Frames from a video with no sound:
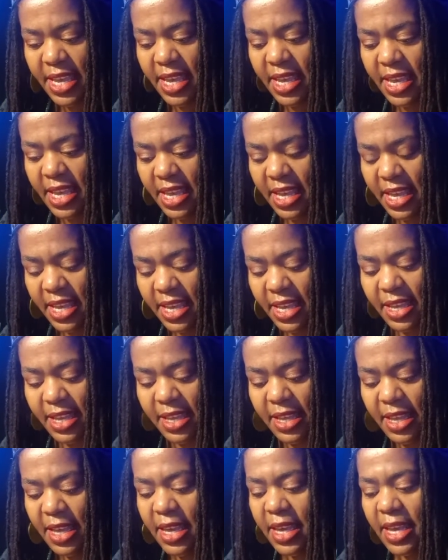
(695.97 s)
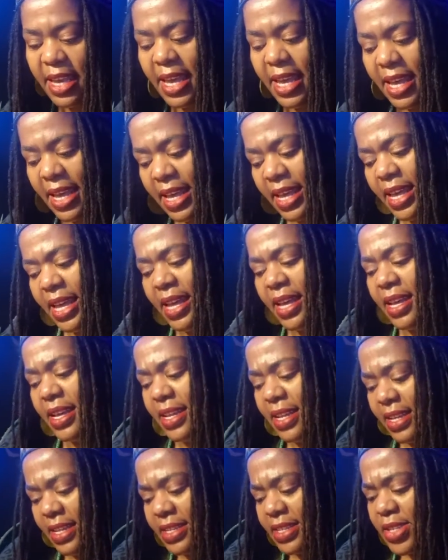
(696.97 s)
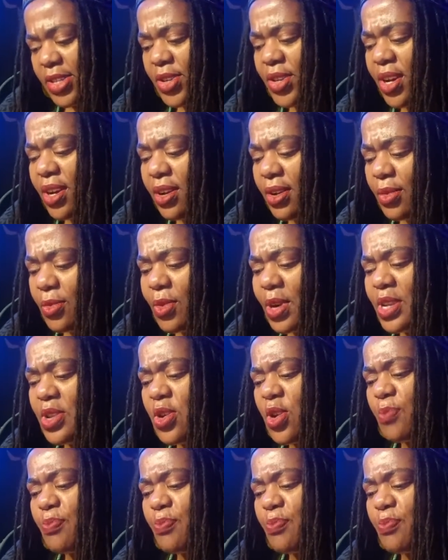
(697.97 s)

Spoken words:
When you're